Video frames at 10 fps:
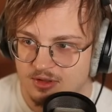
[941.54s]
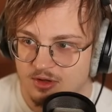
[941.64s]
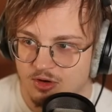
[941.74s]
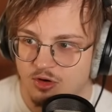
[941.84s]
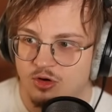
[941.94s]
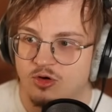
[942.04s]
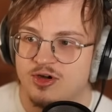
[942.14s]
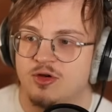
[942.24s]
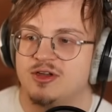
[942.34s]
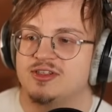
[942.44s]
Oh,
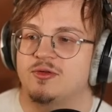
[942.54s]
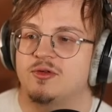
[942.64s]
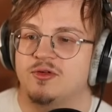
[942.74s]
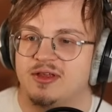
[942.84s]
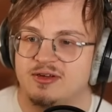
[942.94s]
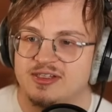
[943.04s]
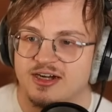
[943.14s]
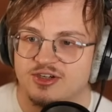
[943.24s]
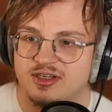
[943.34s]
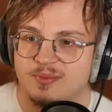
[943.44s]
no, because... Oh, there is
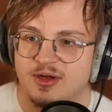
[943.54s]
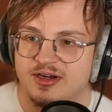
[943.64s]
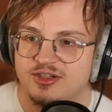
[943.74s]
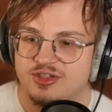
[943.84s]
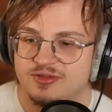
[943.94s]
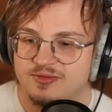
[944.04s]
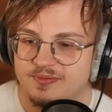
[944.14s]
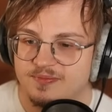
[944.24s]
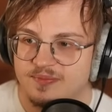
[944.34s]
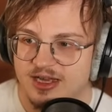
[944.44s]
actually a punish.
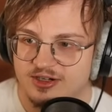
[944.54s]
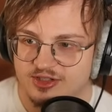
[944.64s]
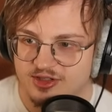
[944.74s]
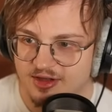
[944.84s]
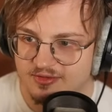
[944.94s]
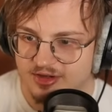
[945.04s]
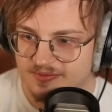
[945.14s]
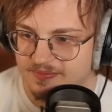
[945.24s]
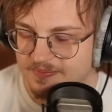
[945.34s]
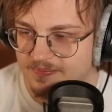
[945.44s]
I just thought of it.
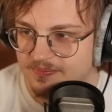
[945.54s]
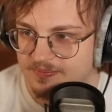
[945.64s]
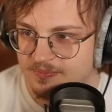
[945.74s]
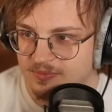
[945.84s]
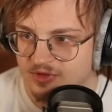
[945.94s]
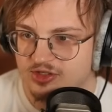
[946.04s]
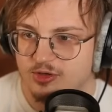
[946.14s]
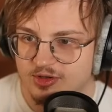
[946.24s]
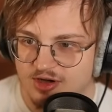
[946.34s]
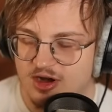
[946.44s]
Because you
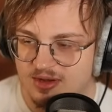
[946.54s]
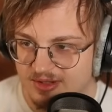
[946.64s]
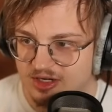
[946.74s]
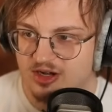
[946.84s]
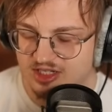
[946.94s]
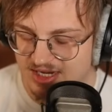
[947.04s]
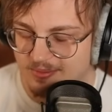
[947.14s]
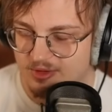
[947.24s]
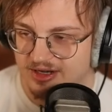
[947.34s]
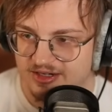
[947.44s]
could knock him into
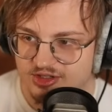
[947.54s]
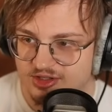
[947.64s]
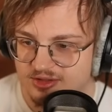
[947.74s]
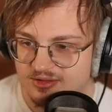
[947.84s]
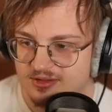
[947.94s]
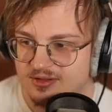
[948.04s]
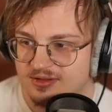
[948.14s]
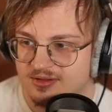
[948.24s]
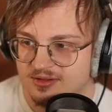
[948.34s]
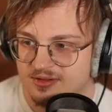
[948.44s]
Custap range.
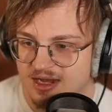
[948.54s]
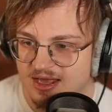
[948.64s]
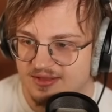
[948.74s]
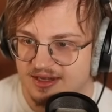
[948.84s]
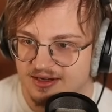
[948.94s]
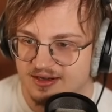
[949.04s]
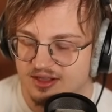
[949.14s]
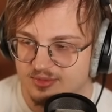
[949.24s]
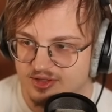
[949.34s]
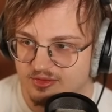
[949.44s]
And then he could kill
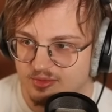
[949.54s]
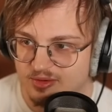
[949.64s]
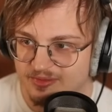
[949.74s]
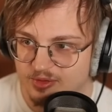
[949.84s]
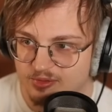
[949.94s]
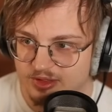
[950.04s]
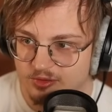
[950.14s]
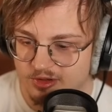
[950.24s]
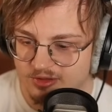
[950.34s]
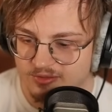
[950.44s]
himself with Brave Bird
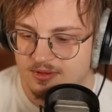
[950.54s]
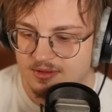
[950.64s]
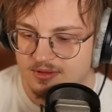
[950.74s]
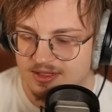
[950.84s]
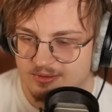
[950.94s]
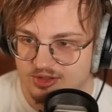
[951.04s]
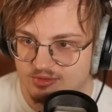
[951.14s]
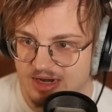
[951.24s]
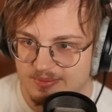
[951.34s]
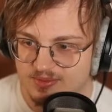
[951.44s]
Recoil. Yeah, we're just
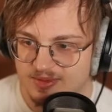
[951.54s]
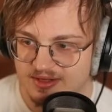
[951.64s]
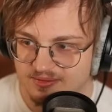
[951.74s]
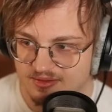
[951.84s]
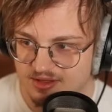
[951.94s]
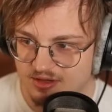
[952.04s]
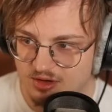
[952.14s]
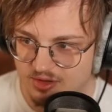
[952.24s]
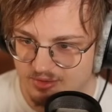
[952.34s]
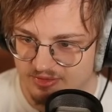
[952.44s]
rapid spinning the,
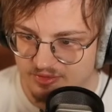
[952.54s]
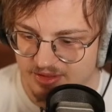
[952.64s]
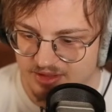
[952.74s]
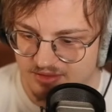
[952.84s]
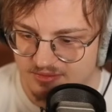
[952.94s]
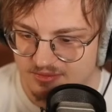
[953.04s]
all the way from here.